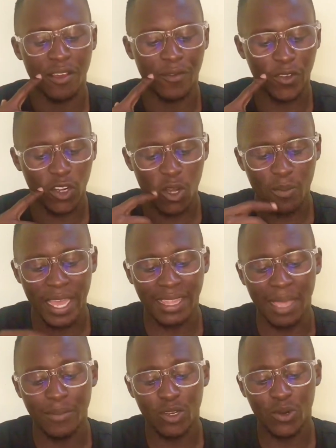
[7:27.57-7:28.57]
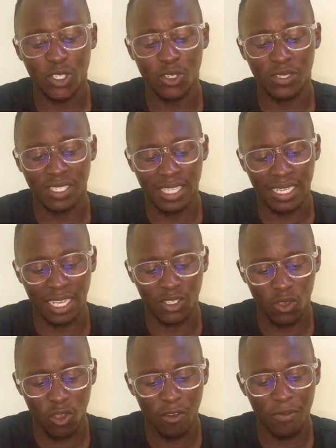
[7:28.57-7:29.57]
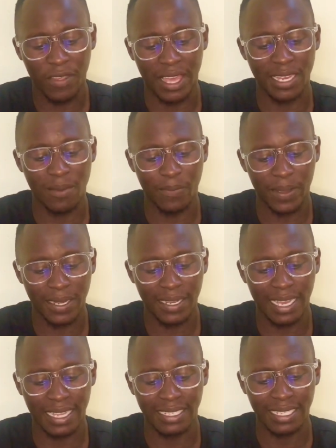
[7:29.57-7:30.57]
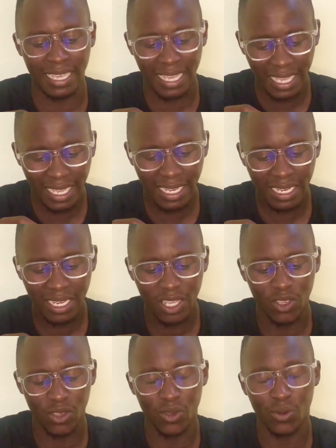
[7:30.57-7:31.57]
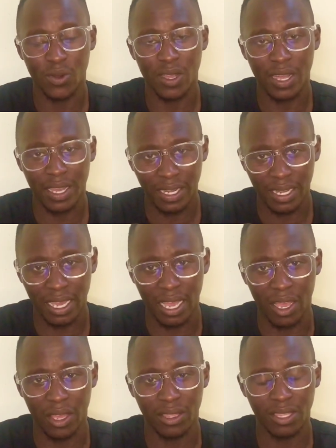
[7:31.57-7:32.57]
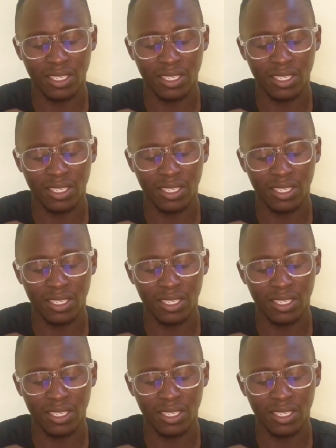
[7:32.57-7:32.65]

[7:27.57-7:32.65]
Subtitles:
Followed by the immigration status of the dependent in Uganda.